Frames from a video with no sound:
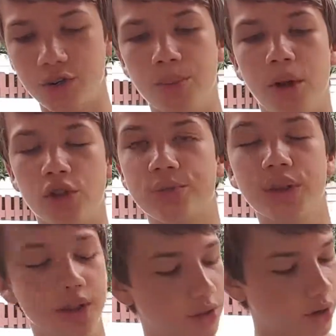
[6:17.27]
little balls,
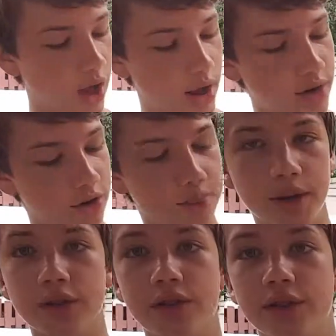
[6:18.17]
but they're not near as
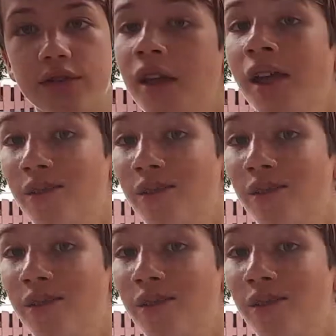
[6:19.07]
big as this.